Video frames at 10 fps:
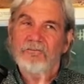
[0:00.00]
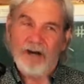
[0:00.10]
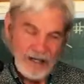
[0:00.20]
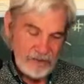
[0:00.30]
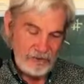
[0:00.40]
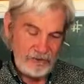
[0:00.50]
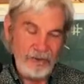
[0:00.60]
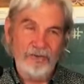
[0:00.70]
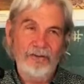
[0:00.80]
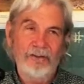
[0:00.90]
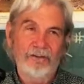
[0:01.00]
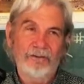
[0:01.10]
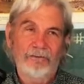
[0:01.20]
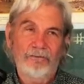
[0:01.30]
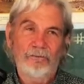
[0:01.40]
of righteousness
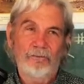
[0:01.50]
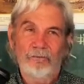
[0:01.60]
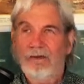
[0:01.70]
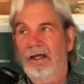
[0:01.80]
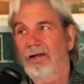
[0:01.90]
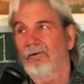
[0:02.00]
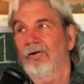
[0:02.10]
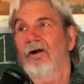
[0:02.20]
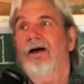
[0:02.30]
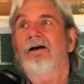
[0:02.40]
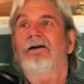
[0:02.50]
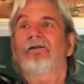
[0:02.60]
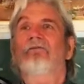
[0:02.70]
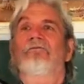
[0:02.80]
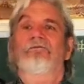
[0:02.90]
here. I don't know
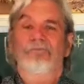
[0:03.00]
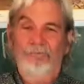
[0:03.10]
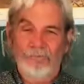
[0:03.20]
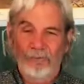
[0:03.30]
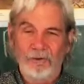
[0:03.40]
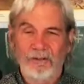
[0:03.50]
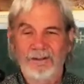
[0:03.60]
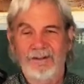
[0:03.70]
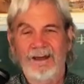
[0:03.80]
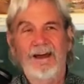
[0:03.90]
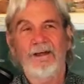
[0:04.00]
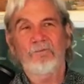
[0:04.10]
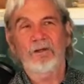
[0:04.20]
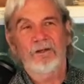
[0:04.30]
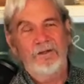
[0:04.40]
how we'll get to that,
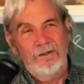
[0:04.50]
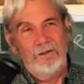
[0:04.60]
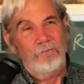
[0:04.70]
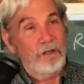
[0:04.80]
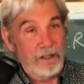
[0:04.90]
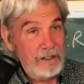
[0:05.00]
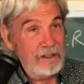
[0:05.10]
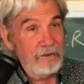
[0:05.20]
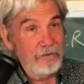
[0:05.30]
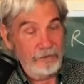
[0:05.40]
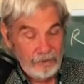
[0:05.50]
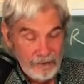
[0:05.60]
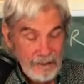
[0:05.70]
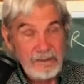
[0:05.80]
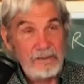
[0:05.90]
but but it is.
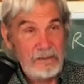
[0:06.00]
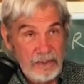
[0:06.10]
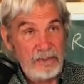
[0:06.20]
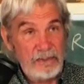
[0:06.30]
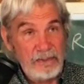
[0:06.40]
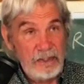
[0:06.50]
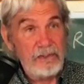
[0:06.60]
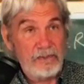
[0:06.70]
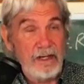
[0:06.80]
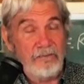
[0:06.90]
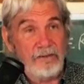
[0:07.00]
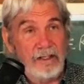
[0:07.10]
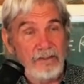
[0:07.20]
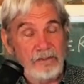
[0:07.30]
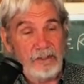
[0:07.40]
It's, this is his
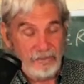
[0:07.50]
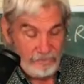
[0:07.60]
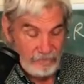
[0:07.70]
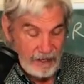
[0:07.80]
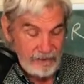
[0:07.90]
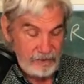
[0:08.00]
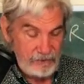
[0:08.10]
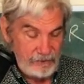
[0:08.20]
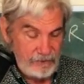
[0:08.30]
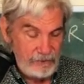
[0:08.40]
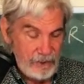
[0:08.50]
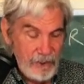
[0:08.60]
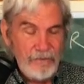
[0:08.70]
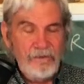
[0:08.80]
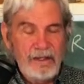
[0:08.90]
definition of righteousness
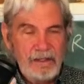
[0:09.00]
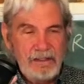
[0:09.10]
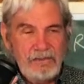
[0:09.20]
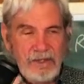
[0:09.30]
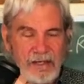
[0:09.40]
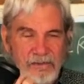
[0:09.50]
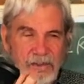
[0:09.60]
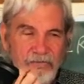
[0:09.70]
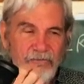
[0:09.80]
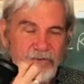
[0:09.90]
that it's as if